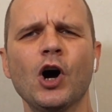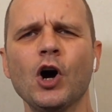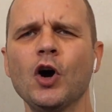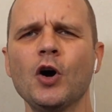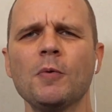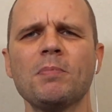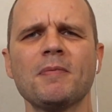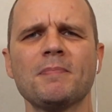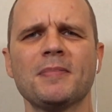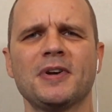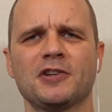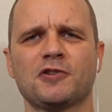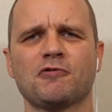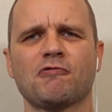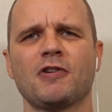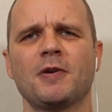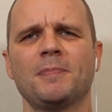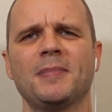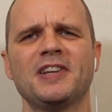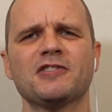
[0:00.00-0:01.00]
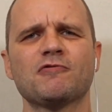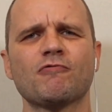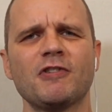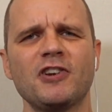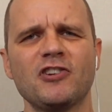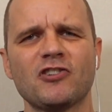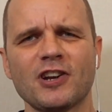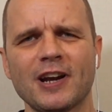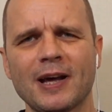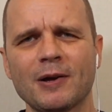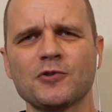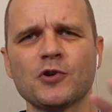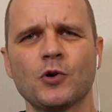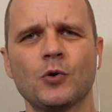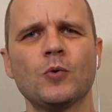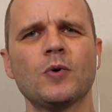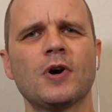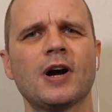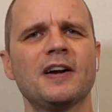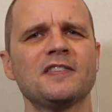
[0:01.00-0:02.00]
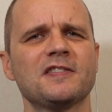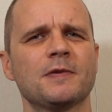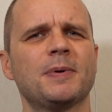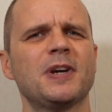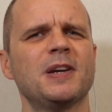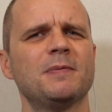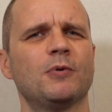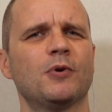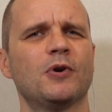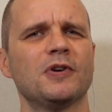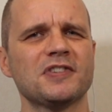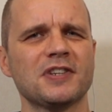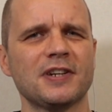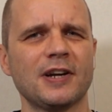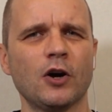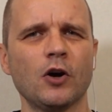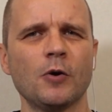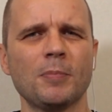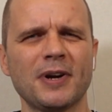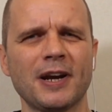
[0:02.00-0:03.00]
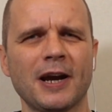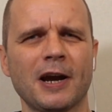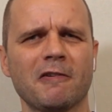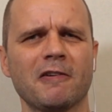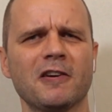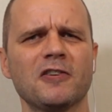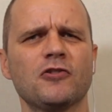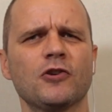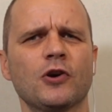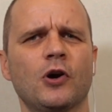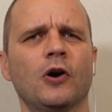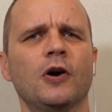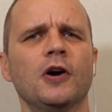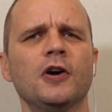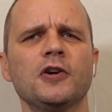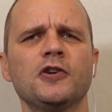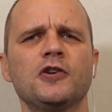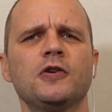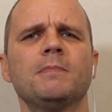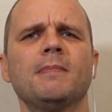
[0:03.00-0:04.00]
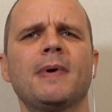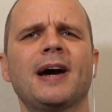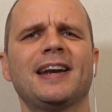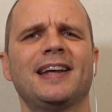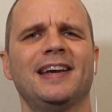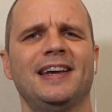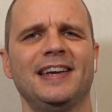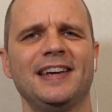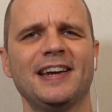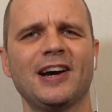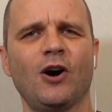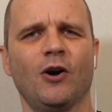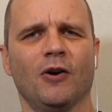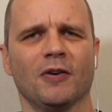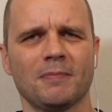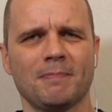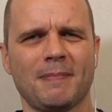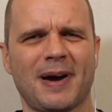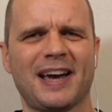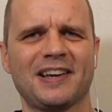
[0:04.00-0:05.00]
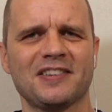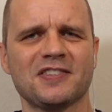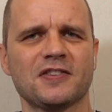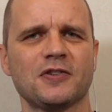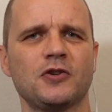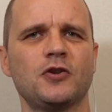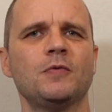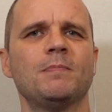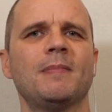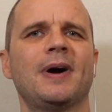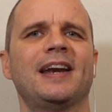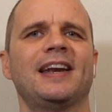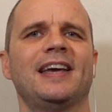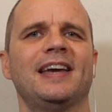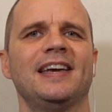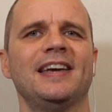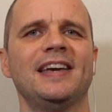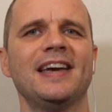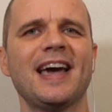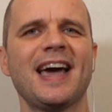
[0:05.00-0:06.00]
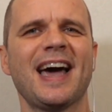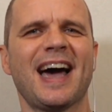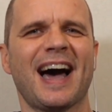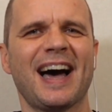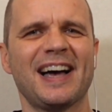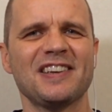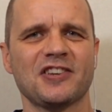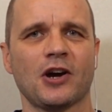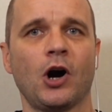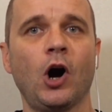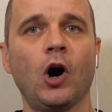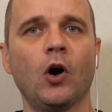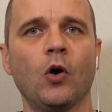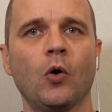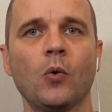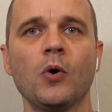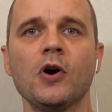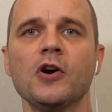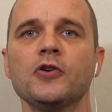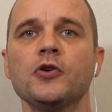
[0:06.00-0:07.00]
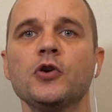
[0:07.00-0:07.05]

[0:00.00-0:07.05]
urban ministry means reaching out to all kinds of people, because in urban areas you've got humanity en masse, humanity as a whole,